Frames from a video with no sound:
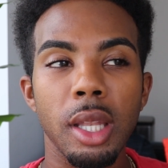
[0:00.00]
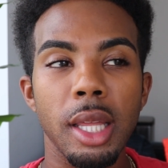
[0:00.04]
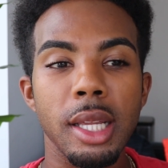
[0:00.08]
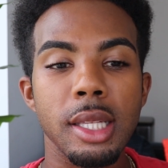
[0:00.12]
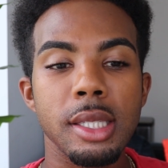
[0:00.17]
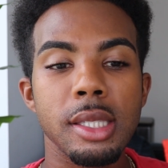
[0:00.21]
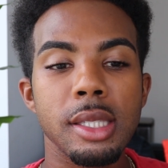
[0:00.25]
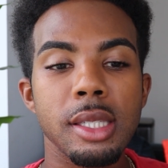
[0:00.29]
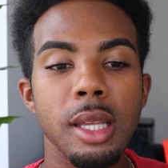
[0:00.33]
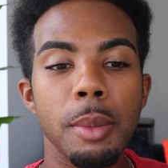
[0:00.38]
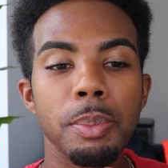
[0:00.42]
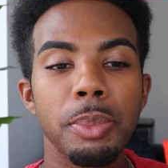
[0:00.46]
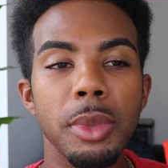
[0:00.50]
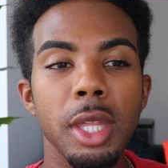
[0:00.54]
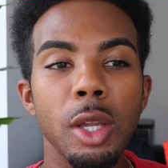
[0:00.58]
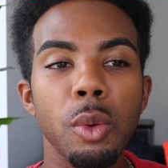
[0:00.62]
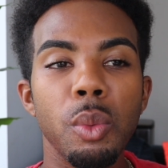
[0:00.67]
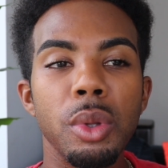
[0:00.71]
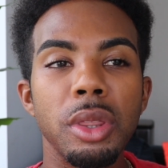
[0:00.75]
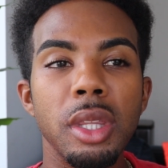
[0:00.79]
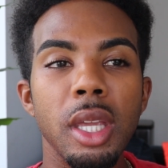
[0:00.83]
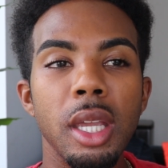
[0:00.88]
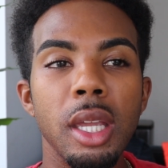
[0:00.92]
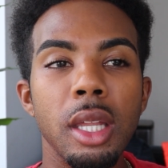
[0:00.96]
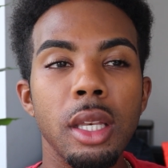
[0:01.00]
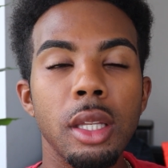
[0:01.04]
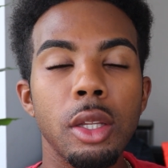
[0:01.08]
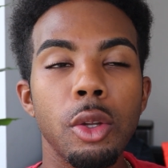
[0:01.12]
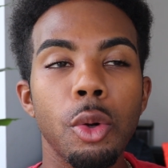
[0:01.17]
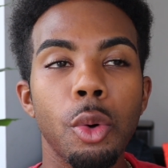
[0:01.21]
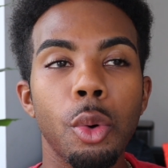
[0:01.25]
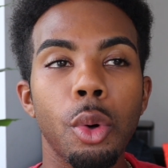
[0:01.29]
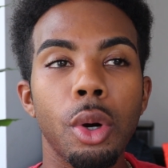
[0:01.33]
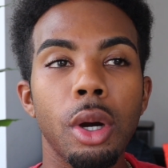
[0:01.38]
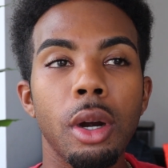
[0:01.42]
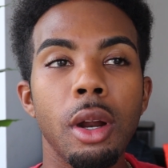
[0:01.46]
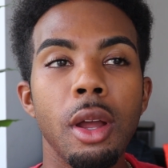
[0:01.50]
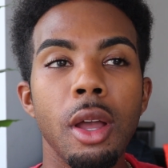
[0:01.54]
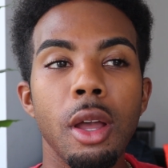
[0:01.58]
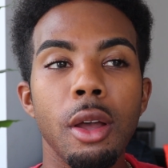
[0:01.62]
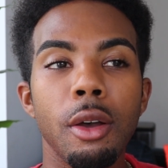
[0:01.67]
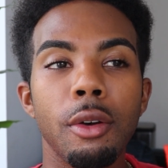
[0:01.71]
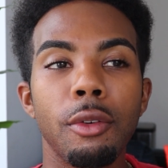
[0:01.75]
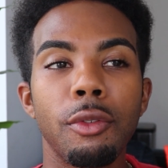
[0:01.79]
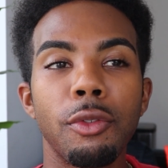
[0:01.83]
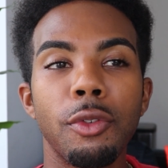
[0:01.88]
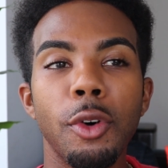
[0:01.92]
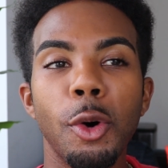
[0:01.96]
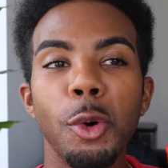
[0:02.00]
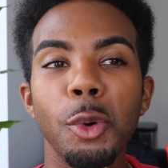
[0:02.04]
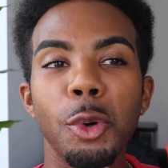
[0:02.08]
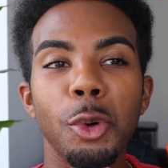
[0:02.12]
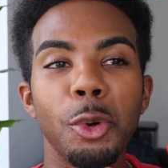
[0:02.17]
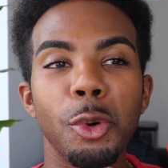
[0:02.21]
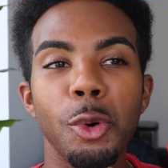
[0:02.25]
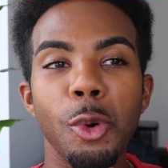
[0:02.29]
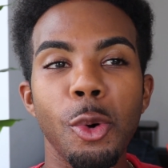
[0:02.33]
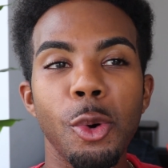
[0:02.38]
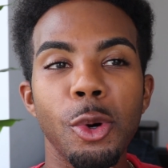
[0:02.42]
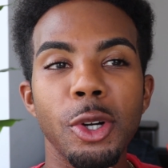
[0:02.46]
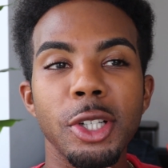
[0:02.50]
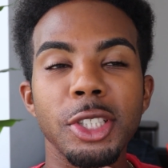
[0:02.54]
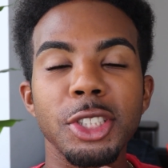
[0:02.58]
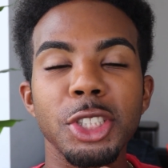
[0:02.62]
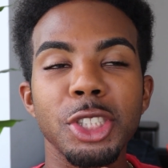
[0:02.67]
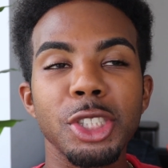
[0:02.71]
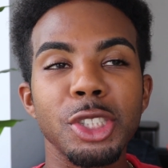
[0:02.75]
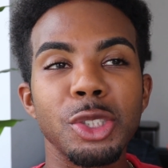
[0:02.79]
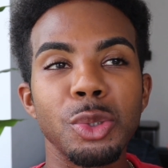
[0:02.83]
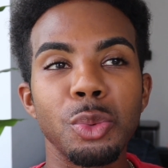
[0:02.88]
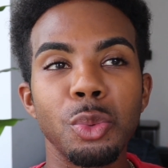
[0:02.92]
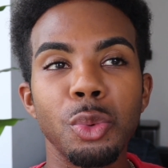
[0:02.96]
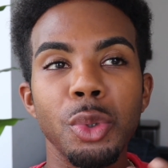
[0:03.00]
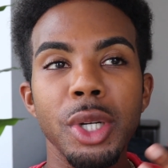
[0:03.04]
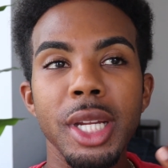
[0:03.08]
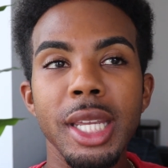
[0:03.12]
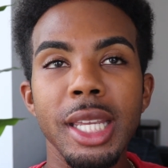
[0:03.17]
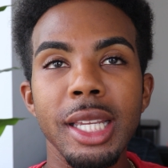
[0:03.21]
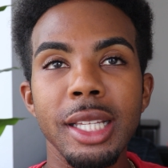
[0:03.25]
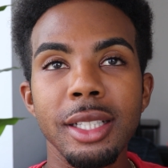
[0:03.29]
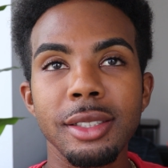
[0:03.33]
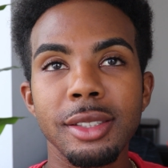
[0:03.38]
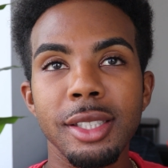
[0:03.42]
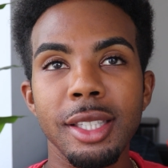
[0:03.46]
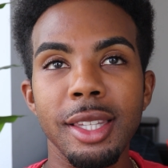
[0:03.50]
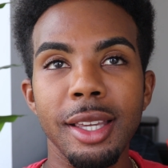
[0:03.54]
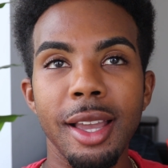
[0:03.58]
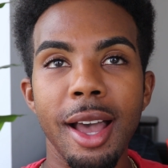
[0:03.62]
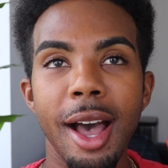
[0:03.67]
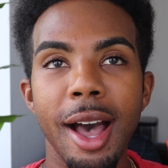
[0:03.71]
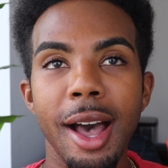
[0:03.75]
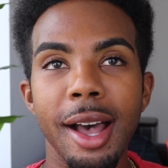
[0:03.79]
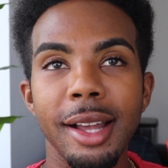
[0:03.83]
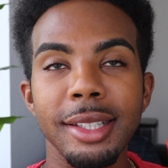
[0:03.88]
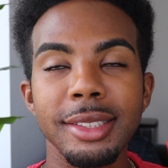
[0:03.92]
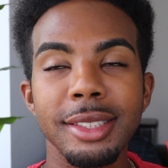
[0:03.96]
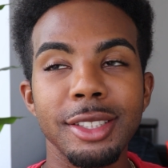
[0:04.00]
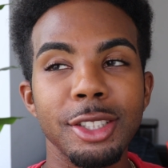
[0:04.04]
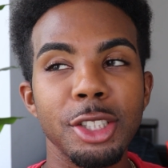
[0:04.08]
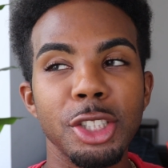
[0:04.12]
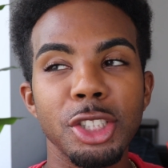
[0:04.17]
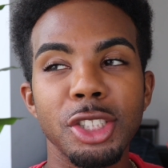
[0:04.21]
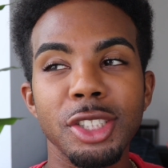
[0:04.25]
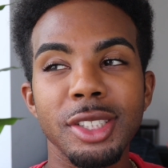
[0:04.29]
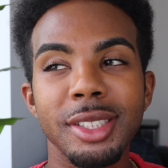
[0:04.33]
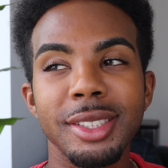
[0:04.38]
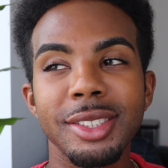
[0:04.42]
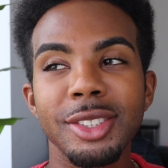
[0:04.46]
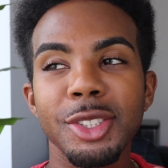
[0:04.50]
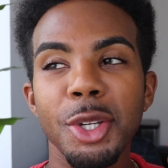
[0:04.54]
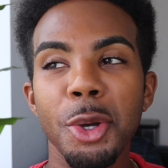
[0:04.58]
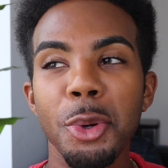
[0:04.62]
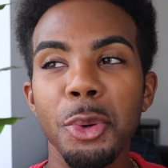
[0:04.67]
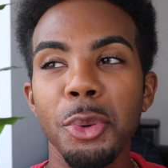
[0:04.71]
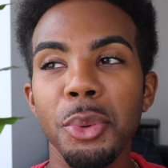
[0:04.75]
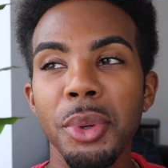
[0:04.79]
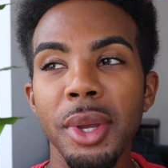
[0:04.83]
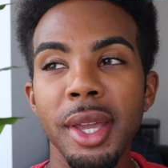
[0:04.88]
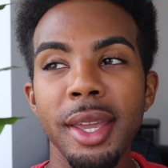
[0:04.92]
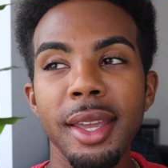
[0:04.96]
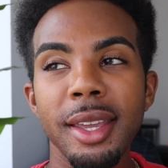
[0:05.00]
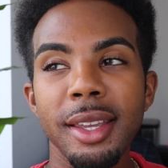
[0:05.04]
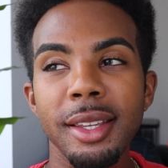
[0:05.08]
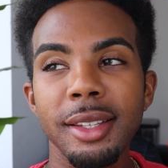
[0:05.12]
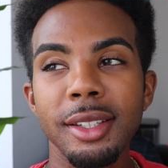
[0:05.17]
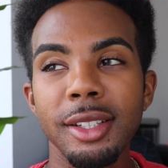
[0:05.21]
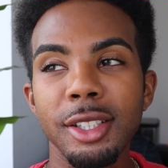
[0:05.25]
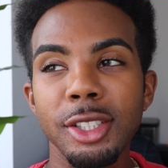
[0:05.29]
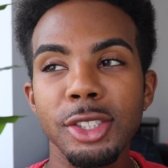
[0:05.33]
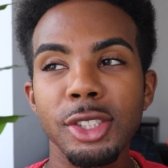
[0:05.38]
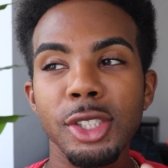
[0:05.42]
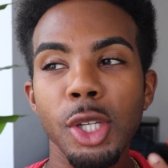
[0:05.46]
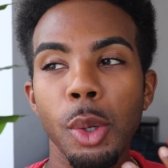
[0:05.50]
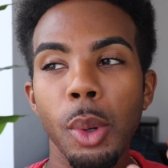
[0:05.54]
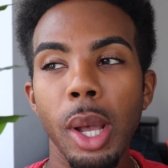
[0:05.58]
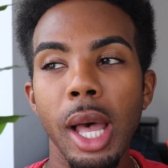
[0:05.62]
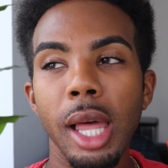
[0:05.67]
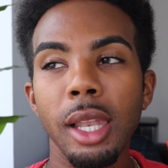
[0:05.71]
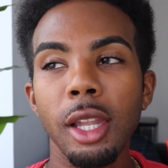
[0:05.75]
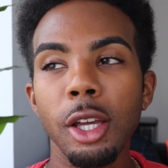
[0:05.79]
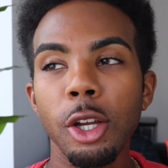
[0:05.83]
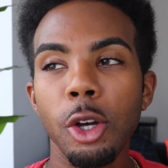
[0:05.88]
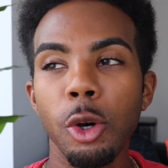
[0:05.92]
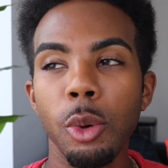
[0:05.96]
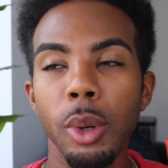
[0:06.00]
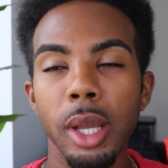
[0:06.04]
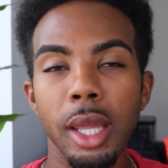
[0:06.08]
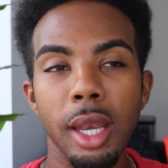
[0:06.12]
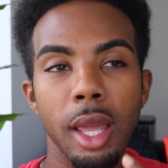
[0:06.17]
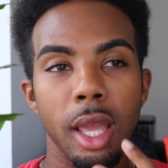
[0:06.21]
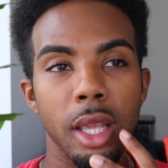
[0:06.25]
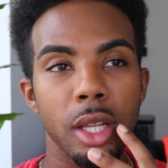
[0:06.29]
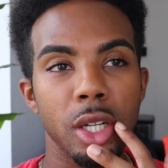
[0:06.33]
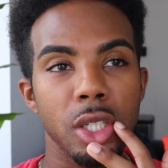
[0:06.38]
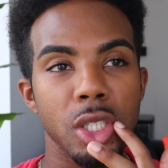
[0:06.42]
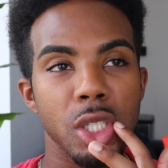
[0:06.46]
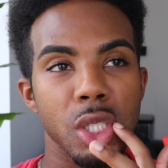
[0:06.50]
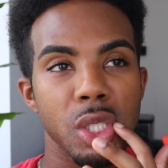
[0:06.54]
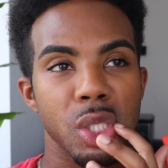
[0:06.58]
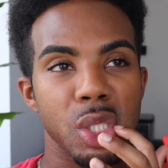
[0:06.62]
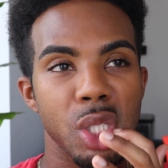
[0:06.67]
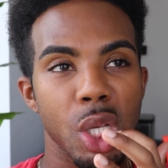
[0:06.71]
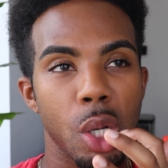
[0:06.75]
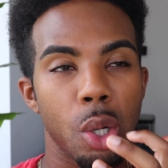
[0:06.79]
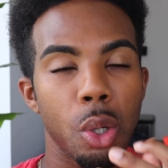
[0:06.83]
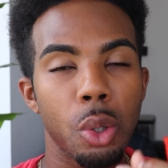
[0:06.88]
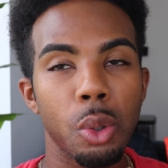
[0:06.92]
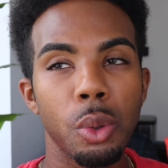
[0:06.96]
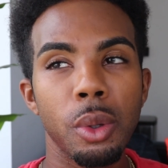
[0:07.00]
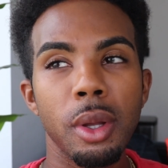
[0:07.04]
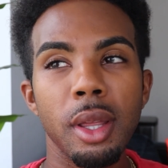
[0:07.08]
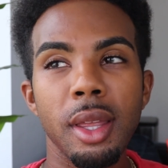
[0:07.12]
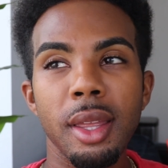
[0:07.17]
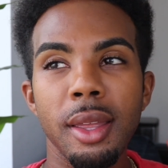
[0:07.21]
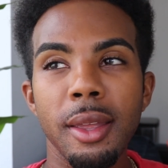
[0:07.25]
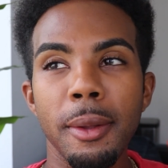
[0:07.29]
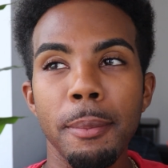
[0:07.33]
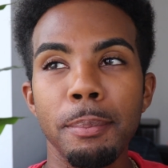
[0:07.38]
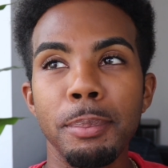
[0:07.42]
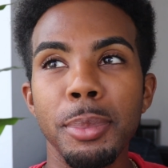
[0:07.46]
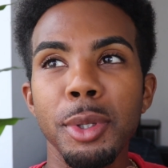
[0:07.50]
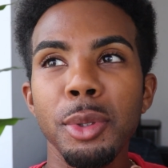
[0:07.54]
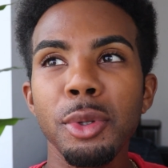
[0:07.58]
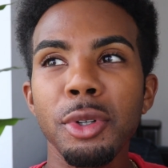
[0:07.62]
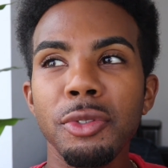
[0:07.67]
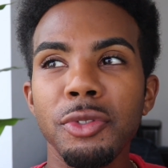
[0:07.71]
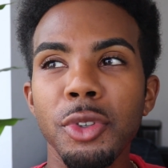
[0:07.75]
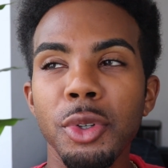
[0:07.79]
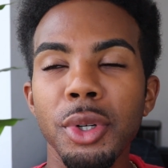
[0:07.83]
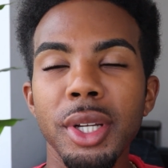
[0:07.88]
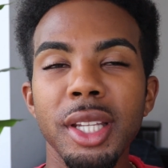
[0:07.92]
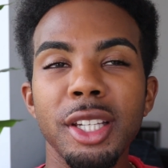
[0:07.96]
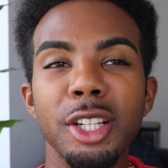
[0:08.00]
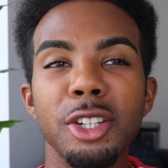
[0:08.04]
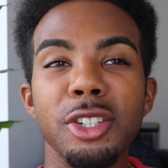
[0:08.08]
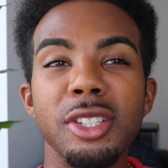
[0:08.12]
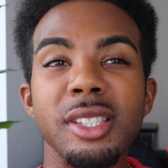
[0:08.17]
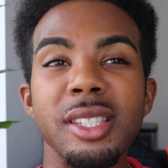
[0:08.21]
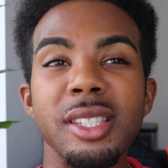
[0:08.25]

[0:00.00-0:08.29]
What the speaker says: Like something within your vocal cords just ring to the gods, and you're so eloquent, and you're just so beautiful in your